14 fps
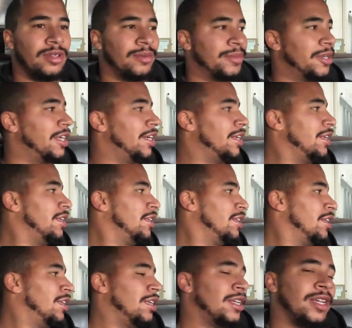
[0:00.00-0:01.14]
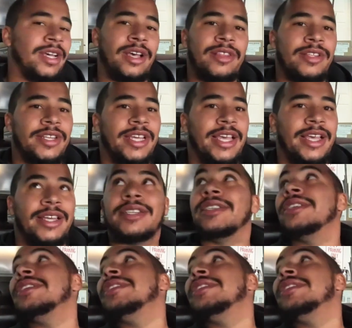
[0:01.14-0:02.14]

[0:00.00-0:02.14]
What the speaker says: But other than that,